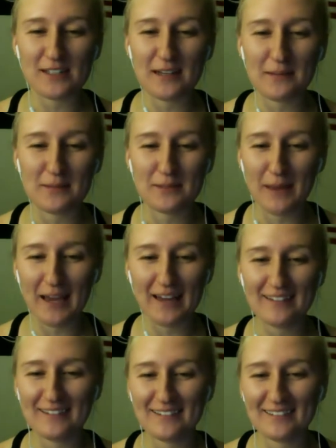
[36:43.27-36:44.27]
up as
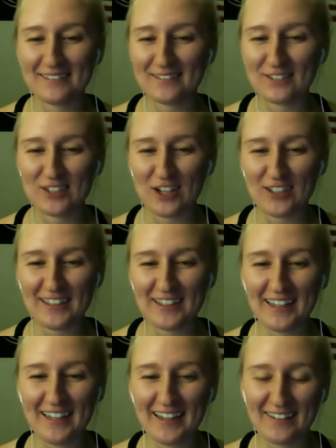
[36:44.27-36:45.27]
Bane
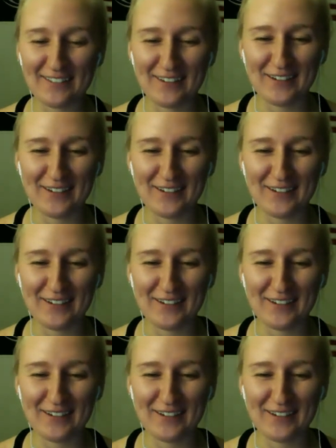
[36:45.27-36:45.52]
retardedly. I don't know.